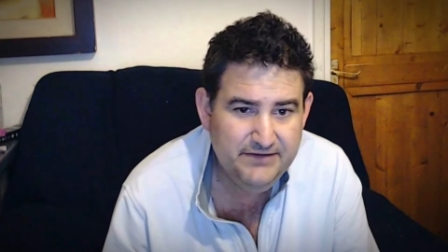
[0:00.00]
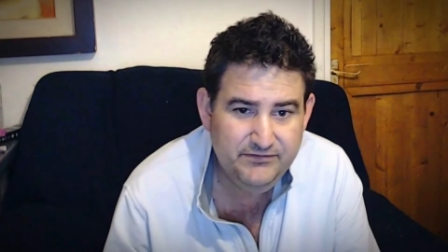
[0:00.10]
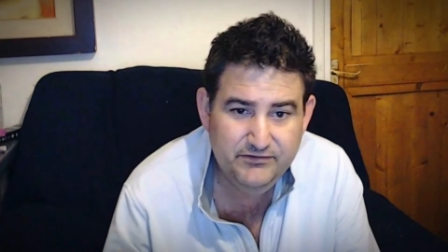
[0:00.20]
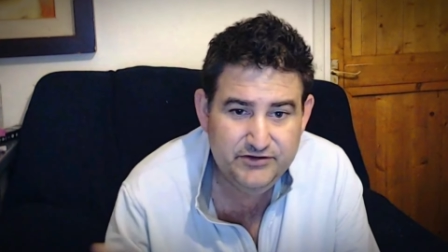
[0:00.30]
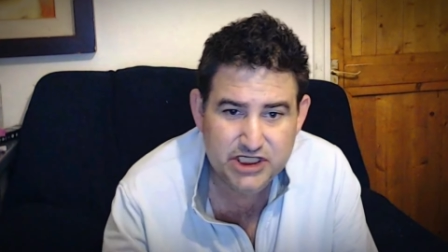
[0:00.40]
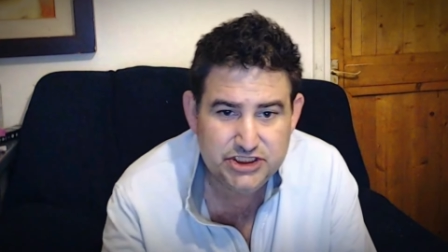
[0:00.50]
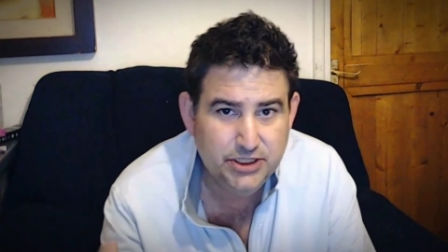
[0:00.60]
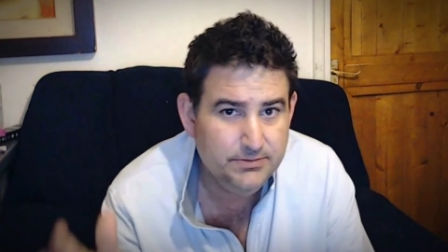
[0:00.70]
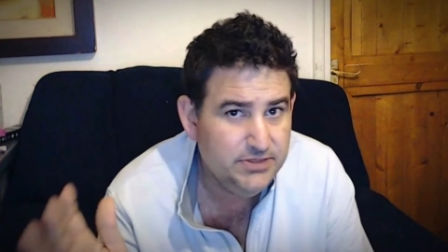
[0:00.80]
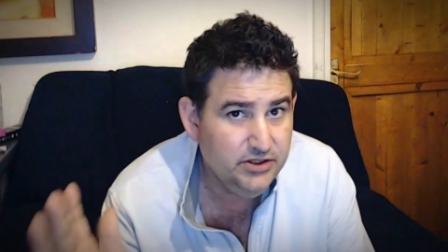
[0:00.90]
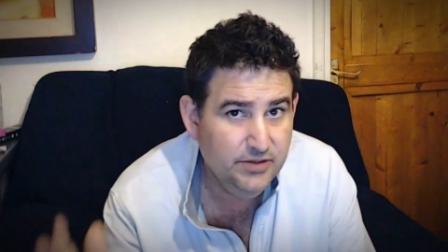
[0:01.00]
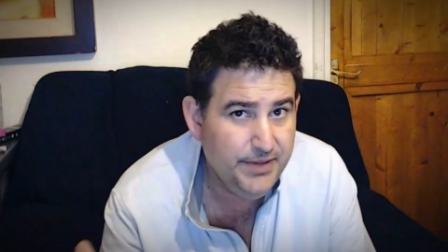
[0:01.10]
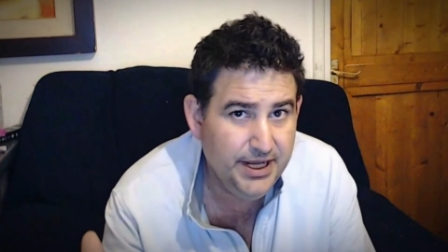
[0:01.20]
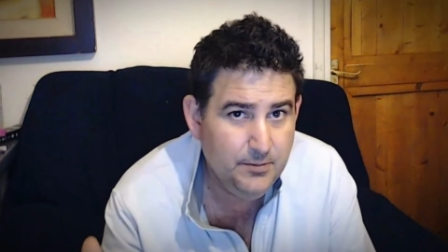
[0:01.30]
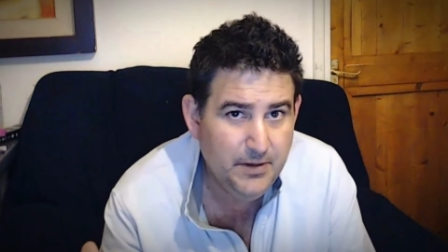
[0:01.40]
If you've just jumped on the
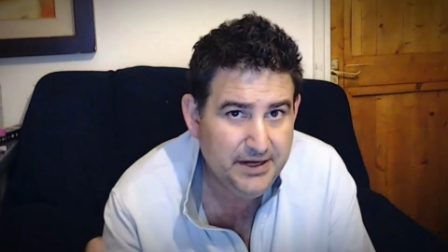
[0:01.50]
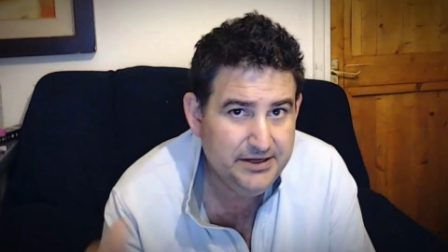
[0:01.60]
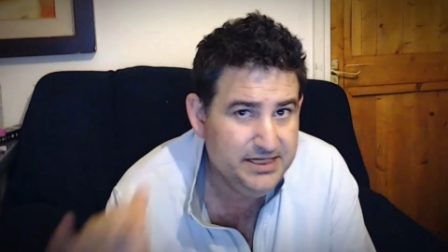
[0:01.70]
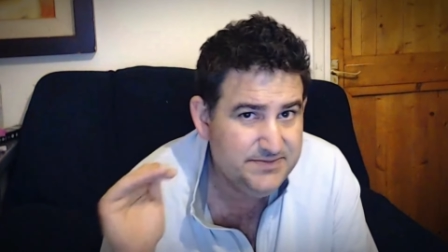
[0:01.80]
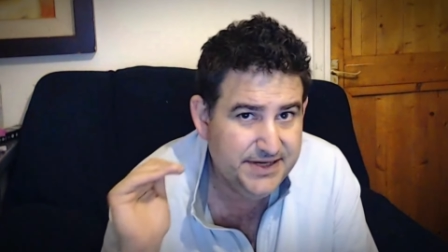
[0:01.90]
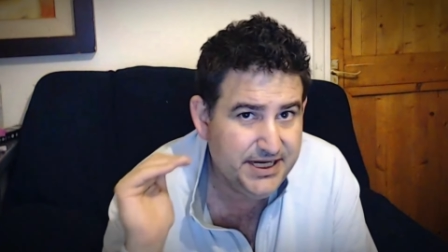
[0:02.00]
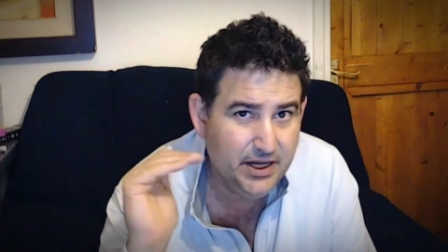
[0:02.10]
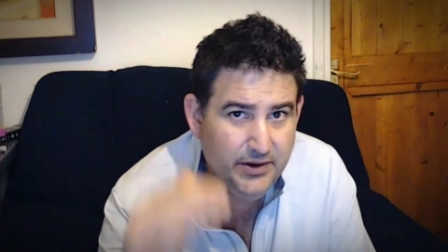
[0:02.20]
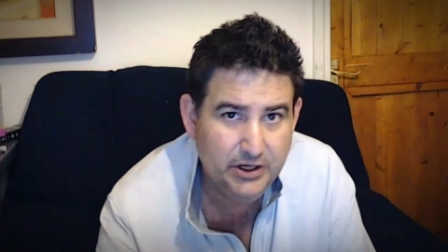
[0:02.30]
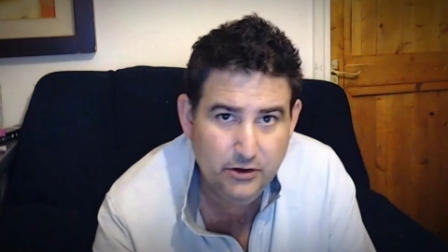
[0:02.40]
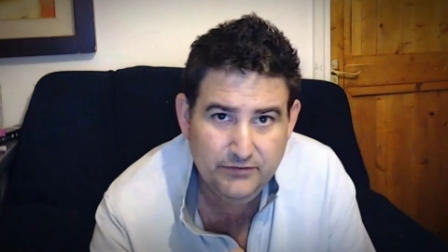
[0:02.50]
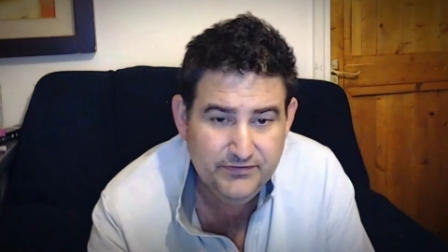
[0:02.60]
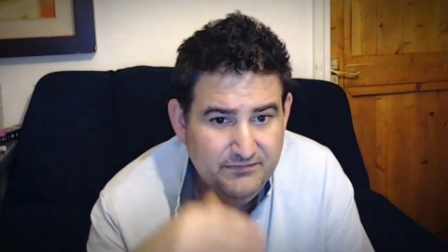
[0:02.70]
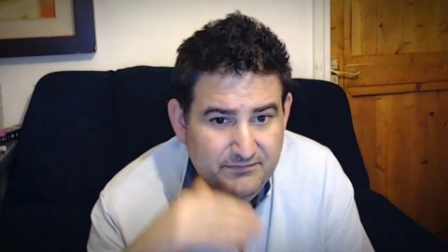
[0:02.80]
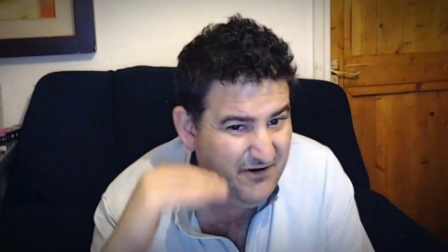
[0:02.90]
bandwagon, it's been going on
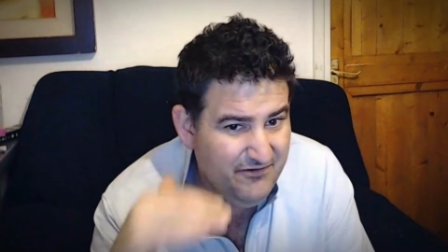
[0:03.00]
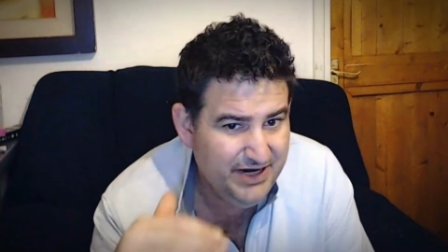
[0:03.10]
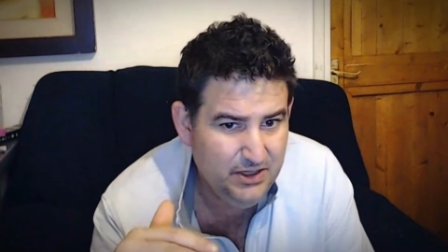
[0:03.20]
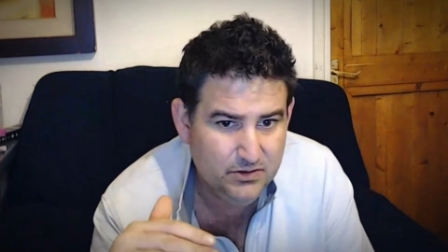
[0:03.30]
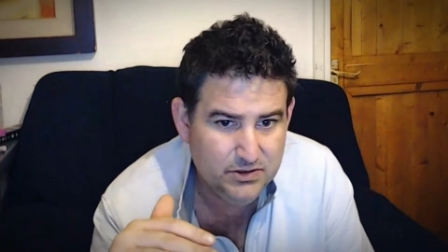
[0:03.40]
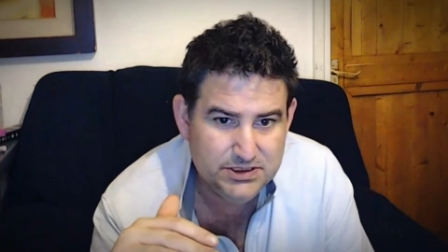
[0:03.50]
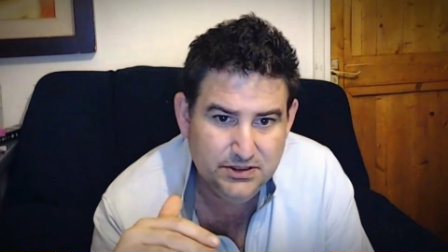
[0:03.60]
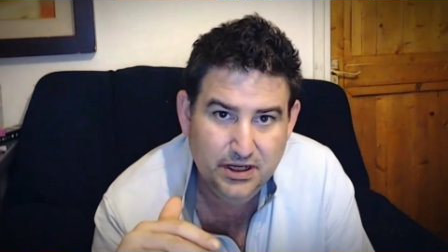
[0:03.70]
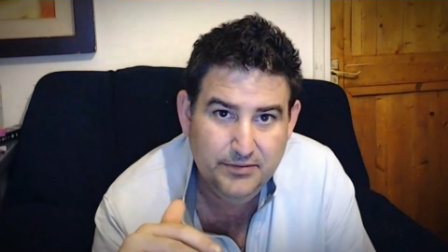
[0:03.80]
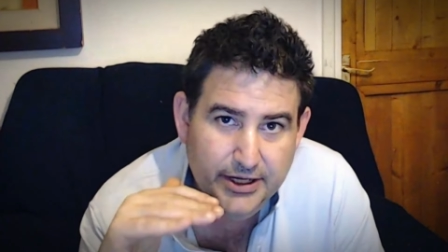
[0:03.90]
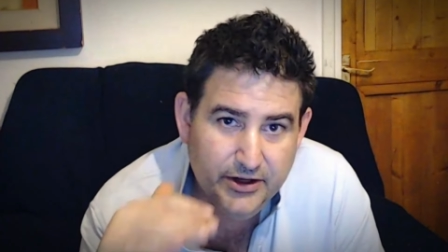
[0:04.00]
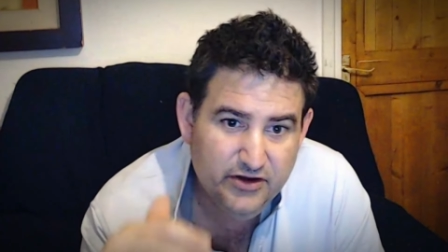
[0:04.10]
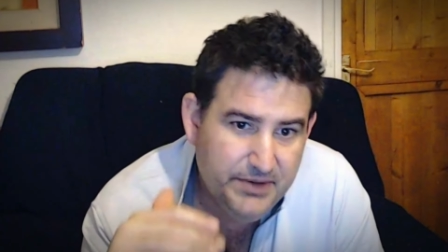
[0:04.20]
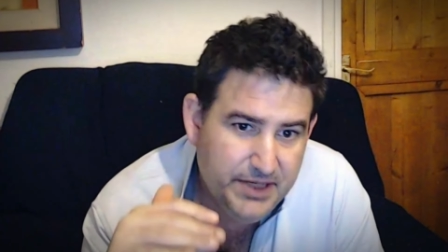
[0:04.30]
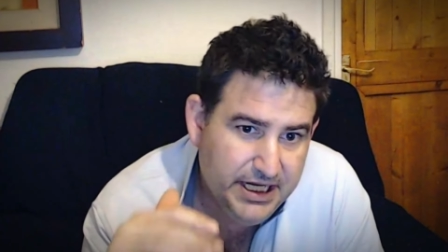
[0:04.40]
for a very long time. And
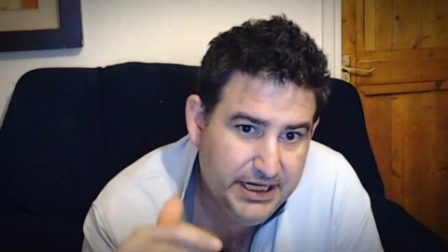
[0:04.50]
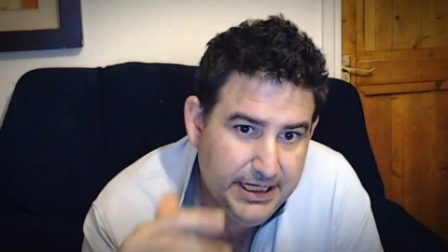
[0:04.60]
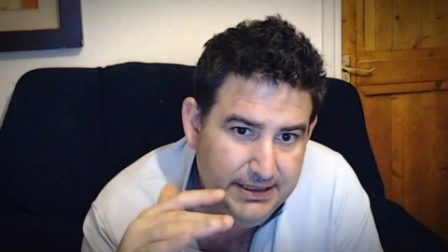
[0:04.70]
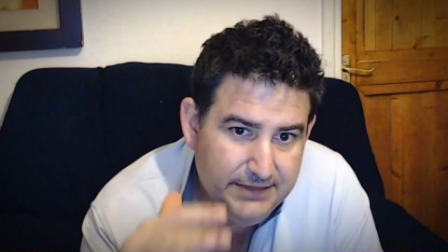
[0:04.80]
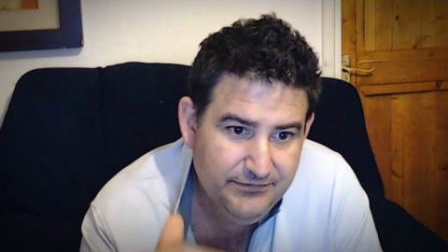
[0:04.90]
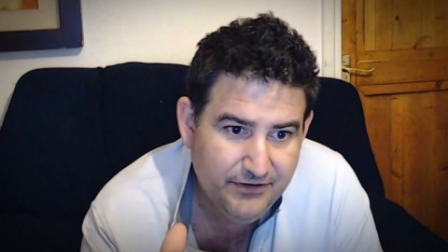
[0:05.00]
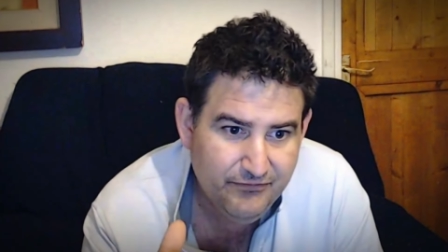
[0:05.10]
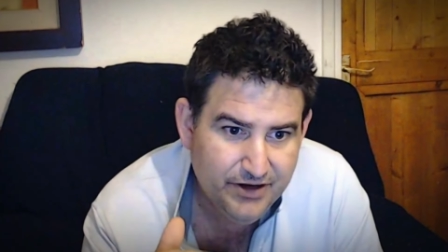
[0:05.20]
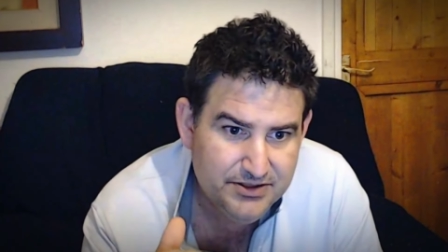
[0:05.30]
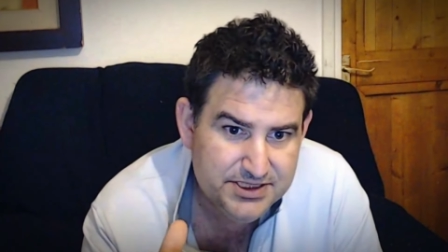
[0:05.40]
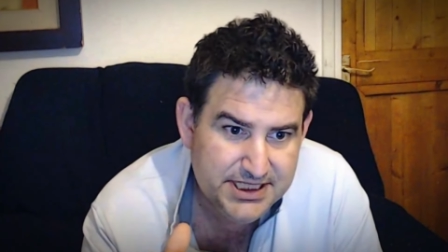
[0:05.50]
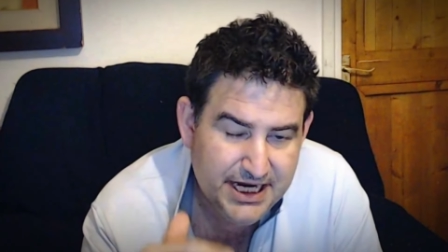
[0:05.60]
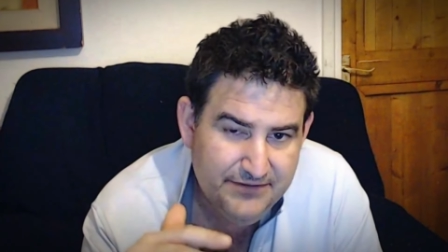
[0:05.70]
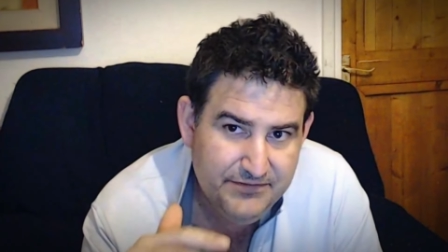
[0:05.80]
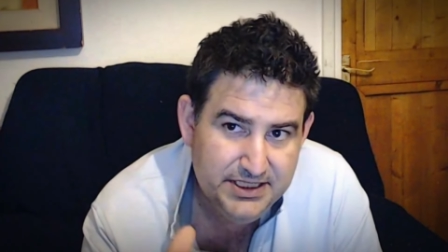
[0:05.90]
I've been here front row seat
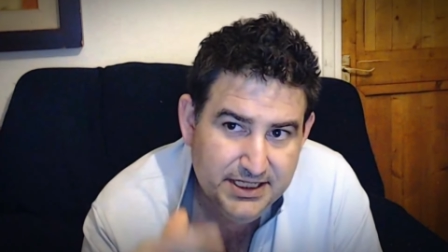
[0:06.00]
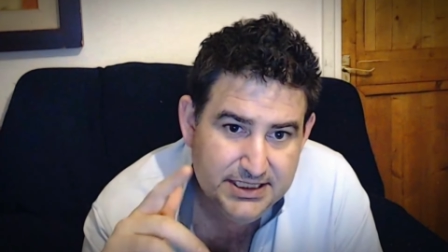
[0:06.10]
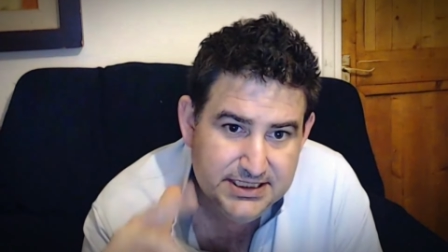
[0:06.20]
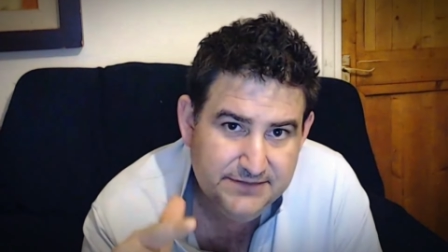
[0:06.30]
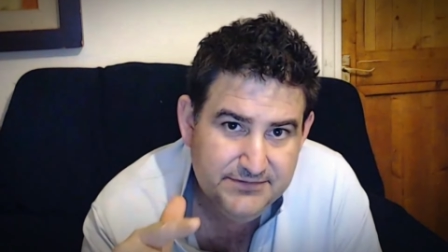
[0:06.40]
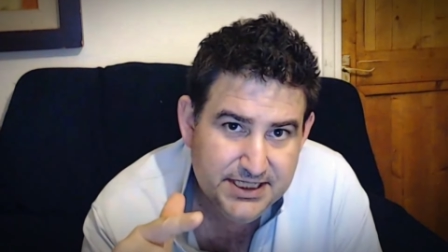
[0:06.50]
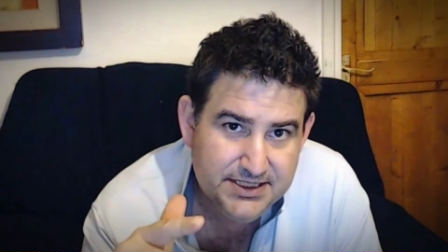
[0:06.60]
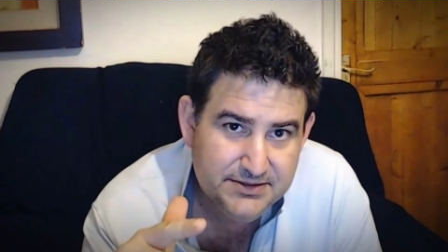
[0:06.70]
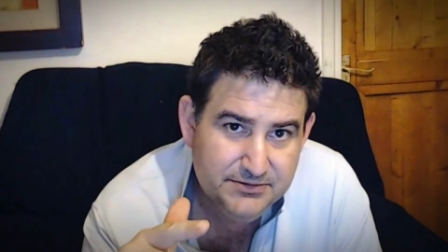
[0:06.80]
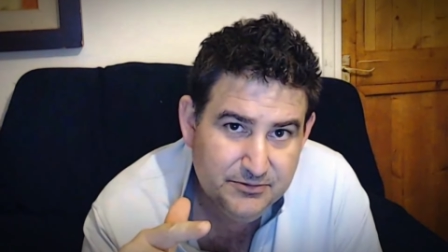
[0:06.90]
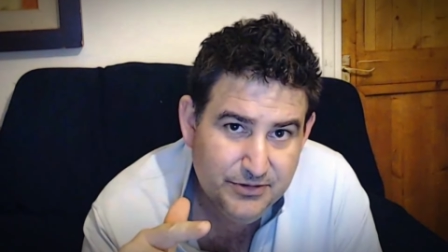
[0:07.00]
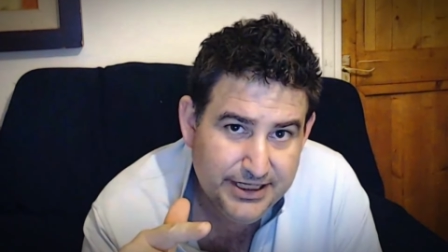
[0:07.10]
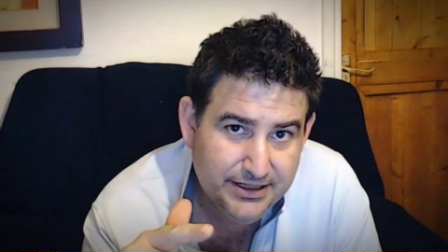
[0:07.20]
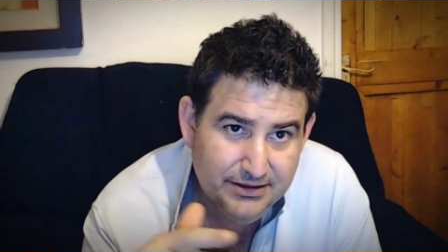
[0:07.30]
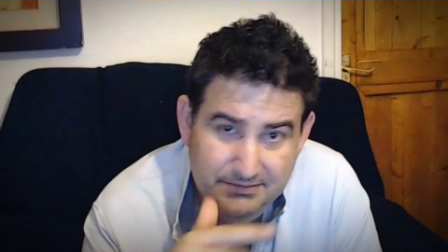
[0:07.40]
every day, seven days a
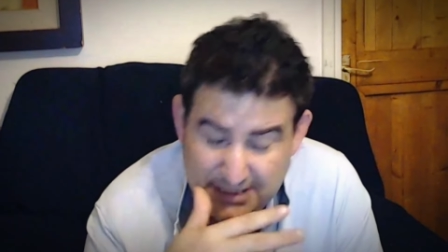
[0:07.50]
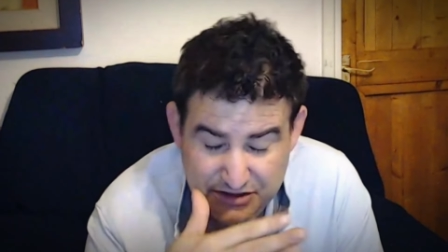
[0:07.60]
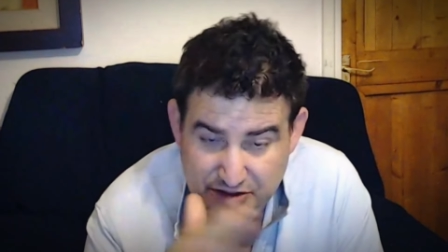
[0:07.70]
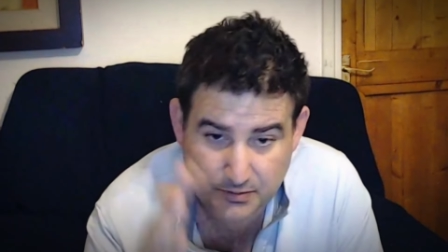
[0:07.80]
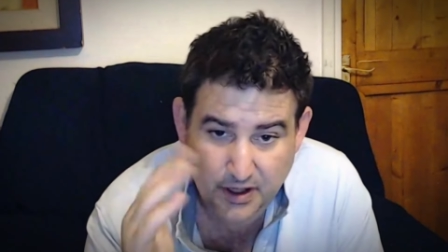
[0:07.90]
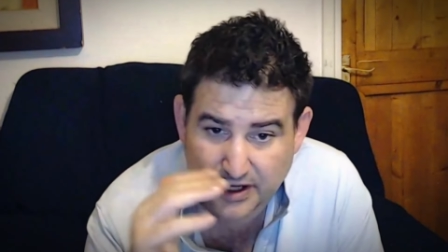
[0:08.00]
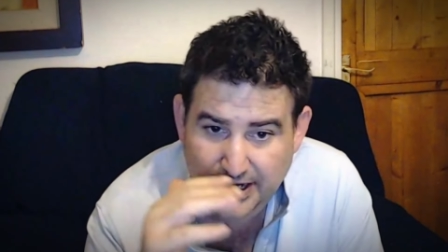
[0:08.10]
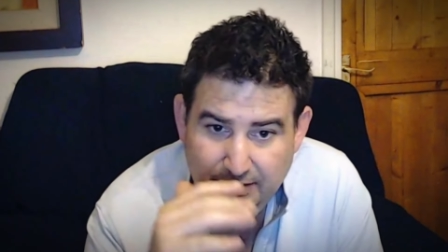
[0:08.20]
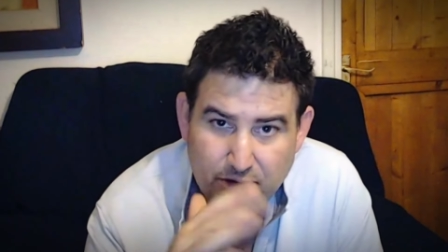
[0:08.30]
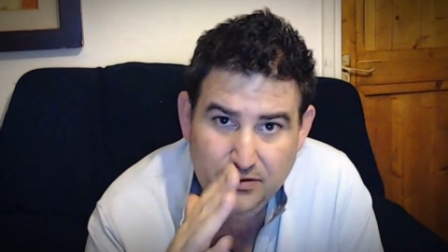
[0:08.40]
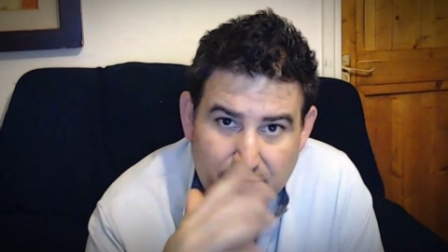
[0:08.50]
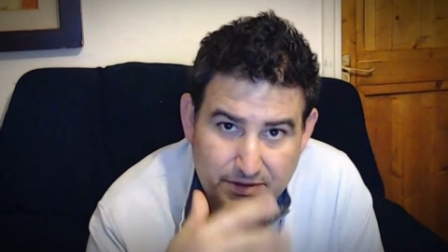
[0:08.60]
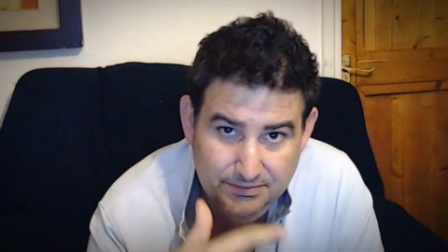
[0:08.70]
week. I literally work alcohol.